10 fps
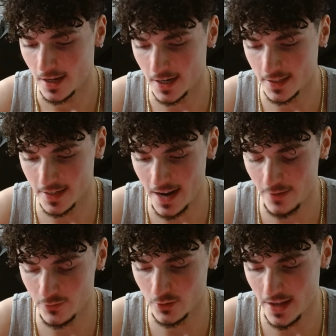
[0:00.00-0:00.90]
and then
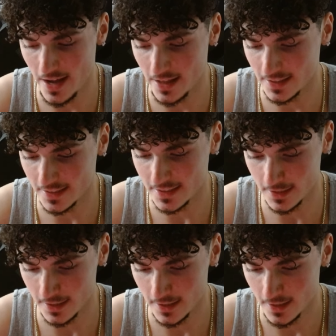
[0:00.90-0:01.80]
after that, let's
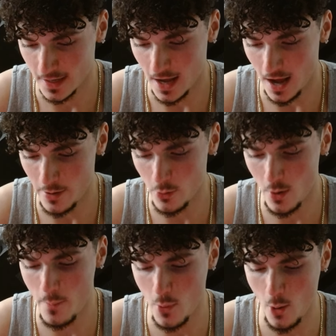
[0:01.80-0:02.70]
see, I know
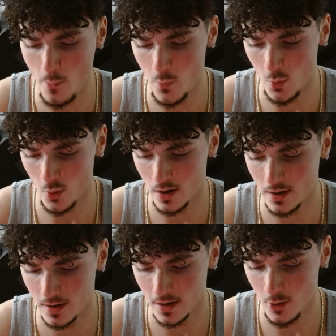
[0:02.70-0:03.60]
I bought more.
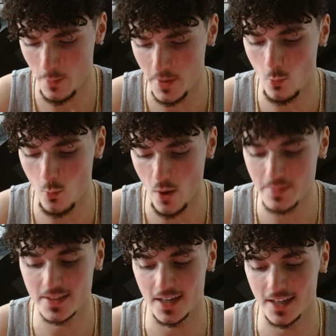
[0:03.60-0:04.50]
Or I made a
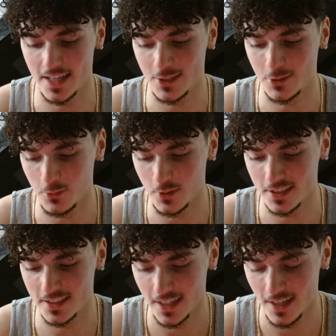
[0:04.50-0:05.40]
website. That's what it
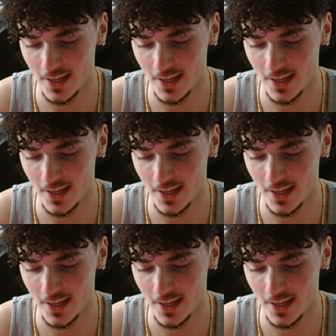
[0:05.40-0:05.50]
was.